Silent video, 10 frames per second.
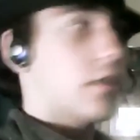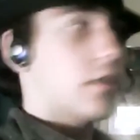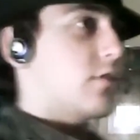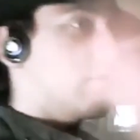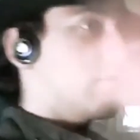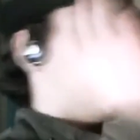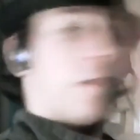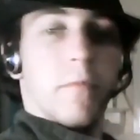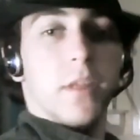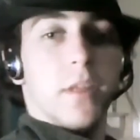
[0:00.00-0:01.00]
So my
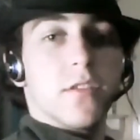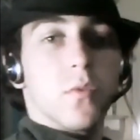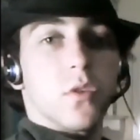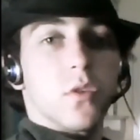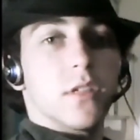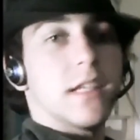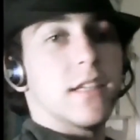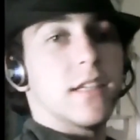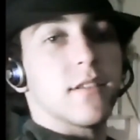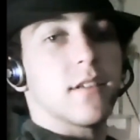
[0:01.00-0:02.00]
favorite place in the world
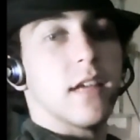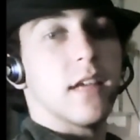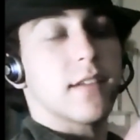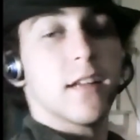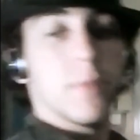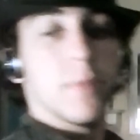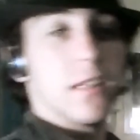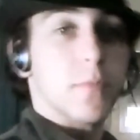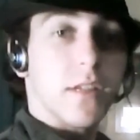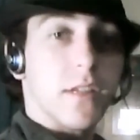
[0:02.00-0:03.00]
is has got to be
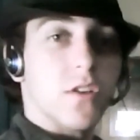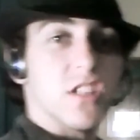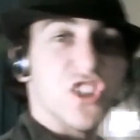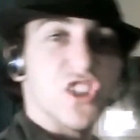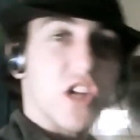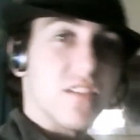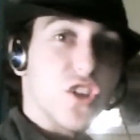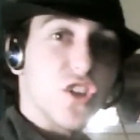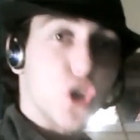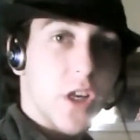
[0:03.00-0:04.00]
this place called the Johnson
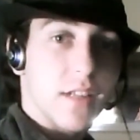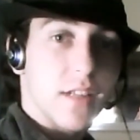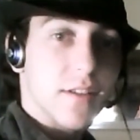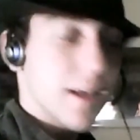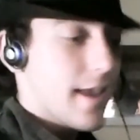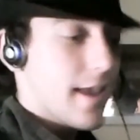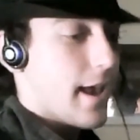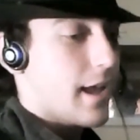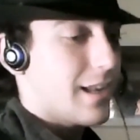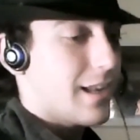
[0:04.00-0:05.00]
Shut-ins.
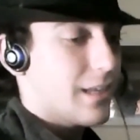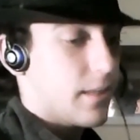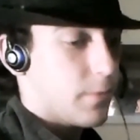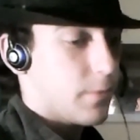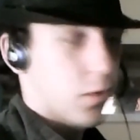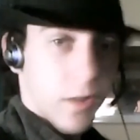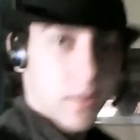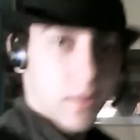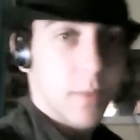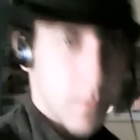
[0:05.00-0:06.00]
And if you know
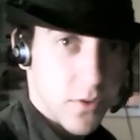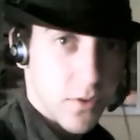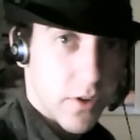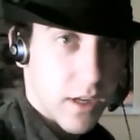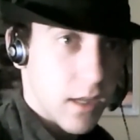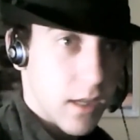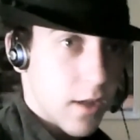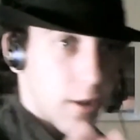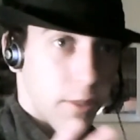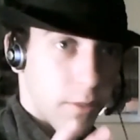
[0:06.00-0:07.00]
anything about Missouri,
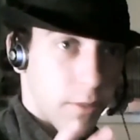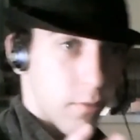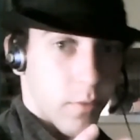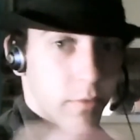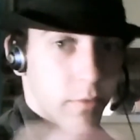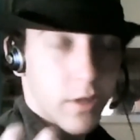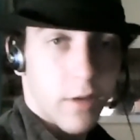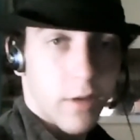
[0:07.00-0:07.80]
we really don't